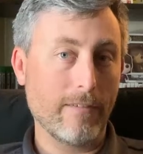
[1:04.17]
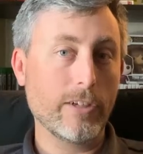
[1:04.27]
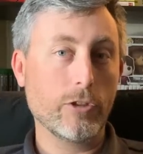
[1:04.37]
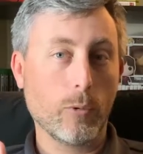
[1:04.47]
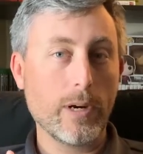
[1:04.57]

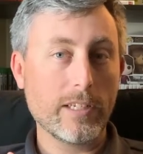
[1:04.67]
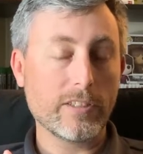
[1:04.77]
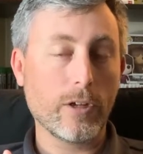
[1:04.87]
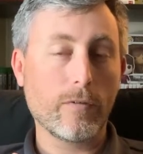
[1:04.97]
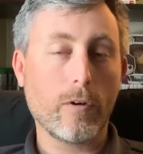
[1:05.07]
enjoyed it
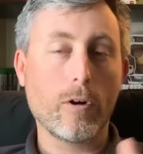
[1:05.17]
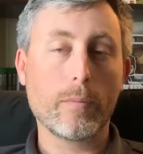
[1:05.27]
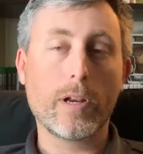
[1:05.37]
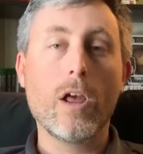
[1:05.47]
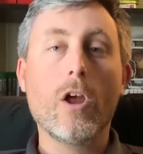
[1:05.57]
so far,
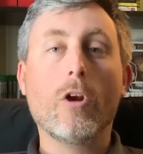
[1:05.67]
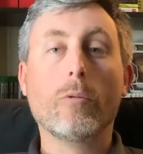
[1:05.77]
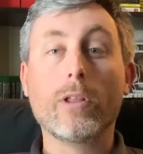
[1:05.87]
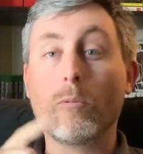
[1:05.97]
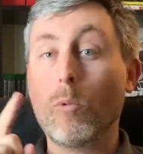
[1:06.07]
but
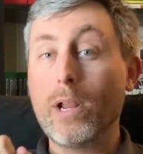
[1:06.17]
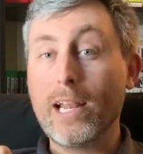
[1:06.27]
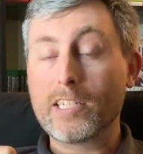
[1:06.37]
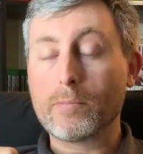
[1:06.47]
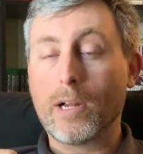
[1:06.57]
really one
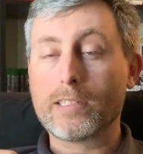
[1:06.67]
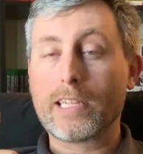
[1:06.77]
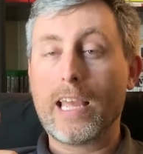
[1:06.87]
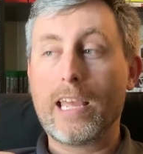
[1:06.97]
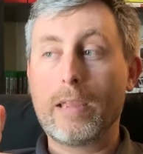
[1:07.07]
Xbox
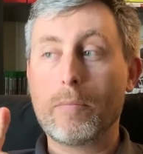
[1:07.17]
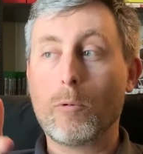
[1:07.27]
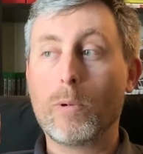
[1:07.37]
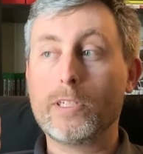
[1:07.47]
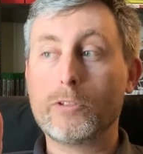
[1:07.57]
game,
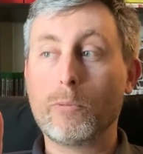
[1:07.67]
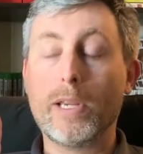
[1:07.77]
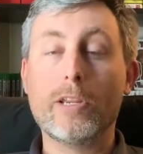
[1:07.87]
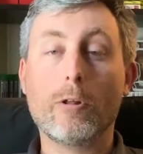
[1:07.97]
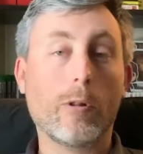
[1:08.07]
which
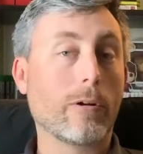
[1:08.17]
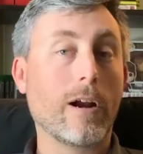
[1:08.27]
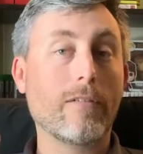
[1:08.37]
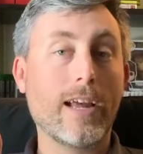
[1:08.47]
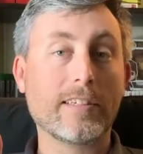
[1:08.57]
we no longer
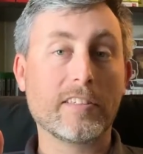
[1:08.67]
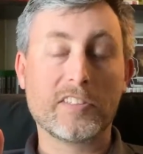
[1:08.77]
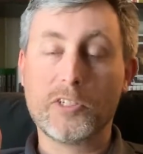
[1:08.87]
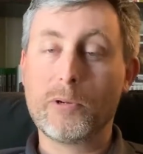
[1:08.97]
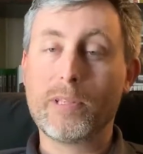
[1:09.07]
have
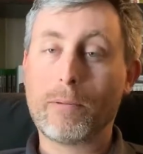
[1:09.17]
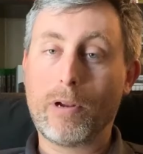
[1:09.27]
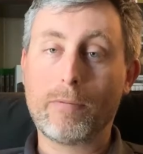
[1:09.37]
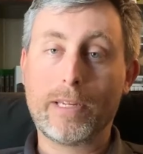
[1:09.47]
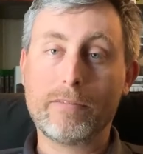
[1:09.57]
access to, and that
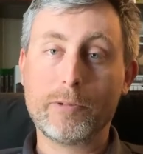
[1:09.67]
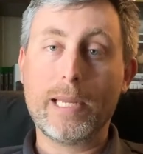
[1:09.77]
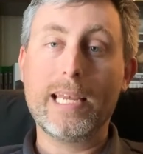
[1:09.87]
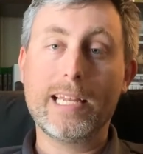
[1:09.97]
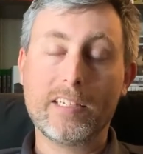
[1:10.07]
probably gives you
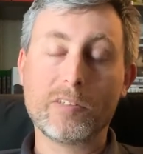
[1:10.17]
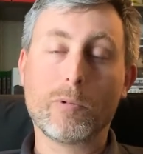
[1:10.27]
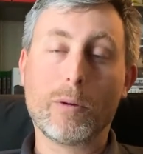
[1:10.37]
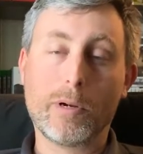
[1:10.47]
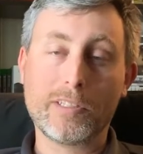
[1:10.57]
a hint as to
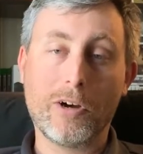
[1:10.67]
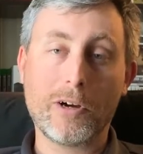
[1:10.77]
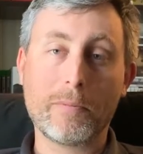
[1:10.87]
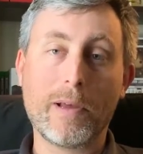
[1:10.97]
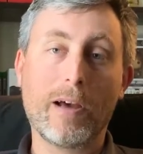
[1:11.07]
what I'm going to
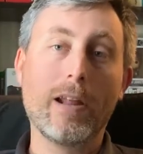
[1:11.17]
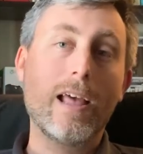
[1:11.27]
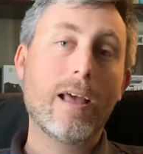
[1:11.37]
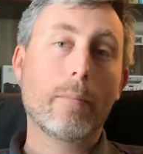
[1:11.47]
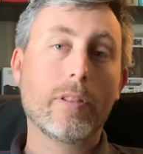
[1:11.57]
talk about,
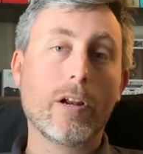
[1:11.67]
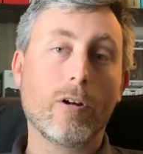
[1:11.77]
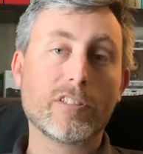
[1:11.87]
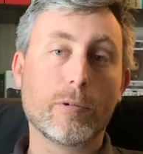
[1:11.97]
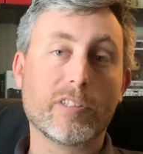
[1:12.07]
but then
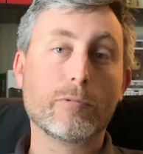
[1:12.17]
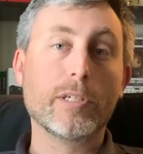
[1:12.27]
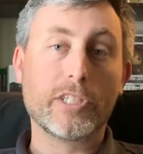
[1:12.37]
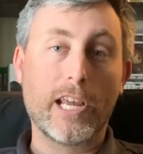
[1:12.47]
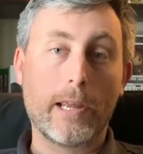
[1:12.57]
also a
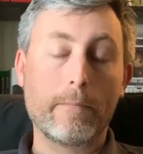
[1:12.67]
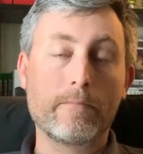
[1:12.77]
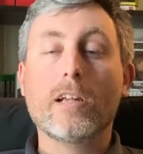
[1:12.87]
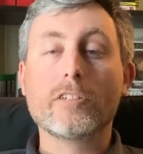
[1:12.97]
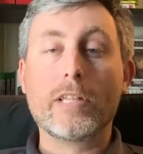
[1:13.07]
Switch game.
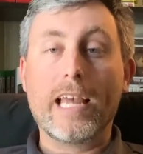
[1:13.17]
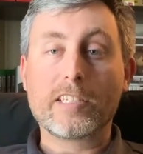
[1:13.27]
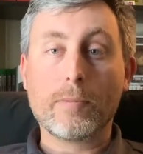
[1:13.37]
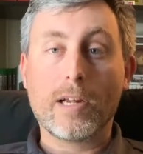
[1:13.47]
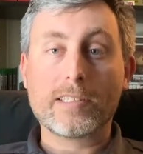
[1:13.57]
So the
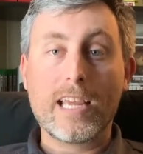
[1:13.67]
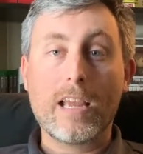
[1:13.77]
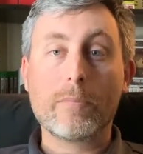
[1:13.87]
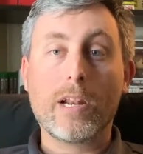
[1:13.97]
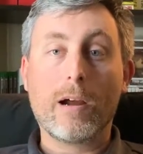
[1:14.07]
Xbox
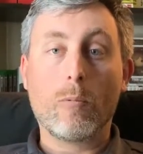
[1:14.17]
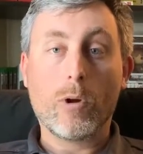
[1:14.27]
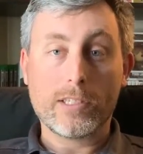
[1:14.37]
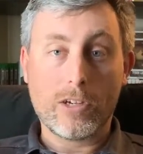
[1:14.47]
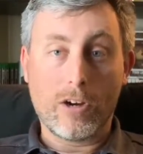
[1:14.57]
game that I
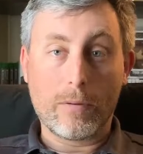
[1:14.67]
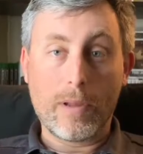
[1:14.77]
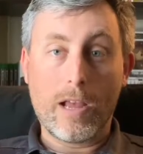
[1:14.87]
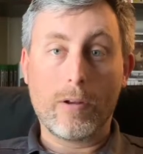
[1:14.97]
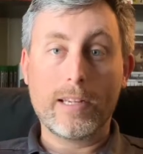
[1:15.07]
want to talk
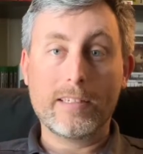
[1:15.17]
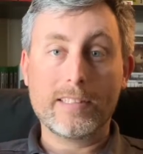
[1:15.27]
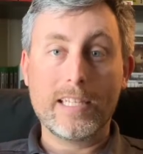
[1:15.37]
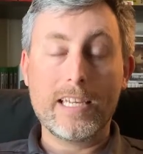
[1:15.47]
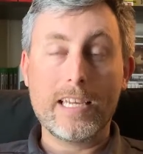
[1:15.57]
about
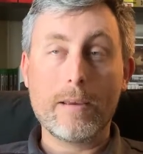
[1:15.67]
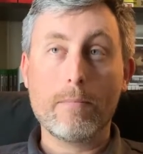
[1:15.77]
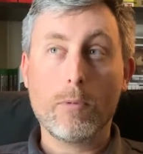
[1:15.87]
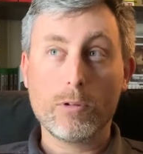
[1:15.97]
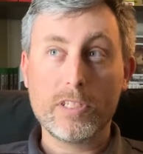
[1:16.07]
is the
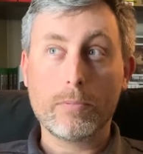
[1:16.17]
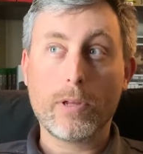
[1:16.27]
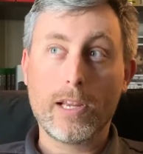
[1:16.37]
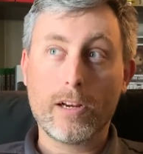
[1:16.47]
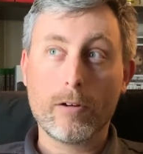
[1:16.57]

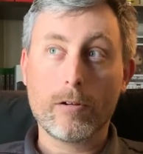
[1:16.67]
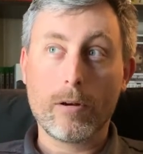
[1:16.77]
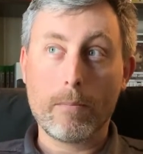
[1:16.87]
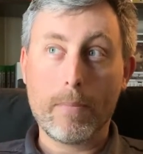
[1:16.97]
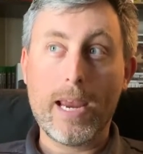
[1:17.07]

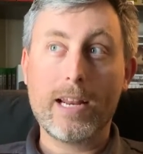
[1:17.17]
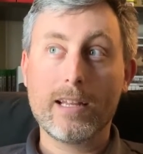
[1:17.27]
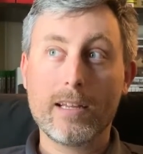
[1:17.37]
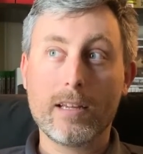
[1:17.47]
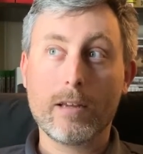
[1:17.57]
multiplayer
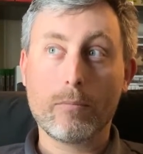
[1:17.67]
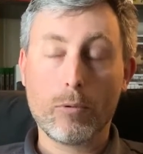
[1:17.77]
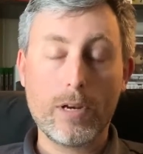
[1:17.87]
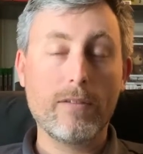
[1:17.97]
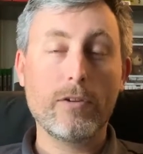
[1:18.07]
beta
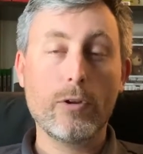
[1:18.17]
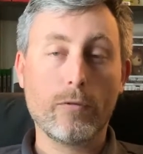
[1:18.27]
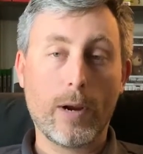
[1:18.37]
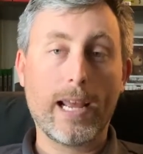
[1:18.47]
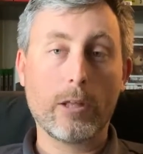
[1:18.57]
preview
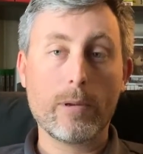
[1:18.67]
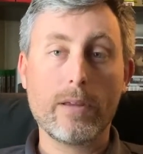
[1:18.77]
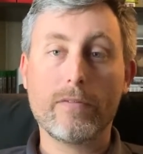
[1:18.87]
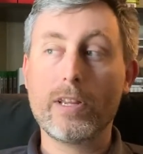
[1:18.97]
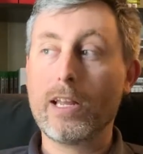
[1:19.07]
for Halo
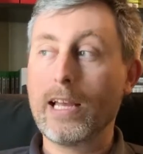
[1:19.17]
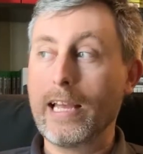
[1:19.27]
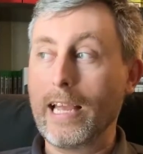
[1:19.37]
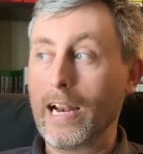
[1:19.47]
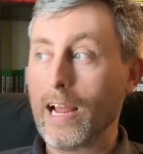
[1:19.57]

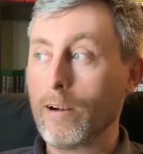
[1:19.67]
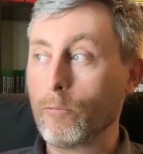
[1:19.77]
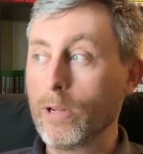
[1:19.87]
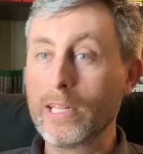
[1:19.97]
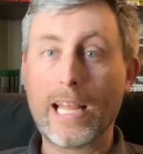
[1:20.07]
Infinite, and I
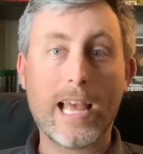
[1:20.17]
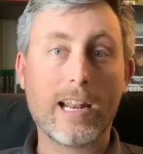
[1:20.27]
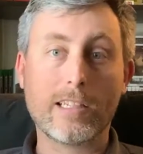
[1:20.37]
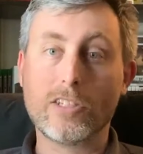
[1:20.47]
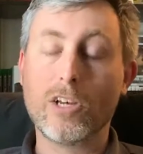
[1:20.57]
really
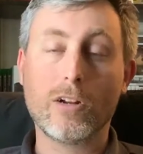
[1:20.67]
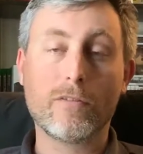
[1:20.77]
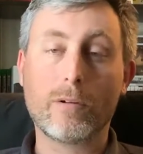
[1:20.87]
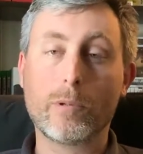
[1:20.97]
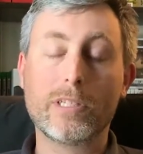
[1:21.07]
had a ton
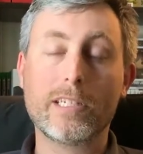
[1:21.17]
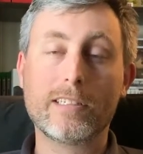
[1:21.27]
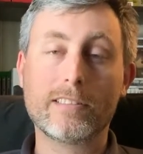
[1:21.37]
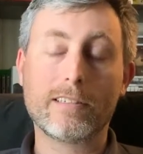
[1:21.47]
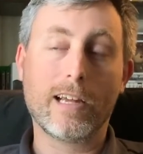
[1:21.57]
of fun with this.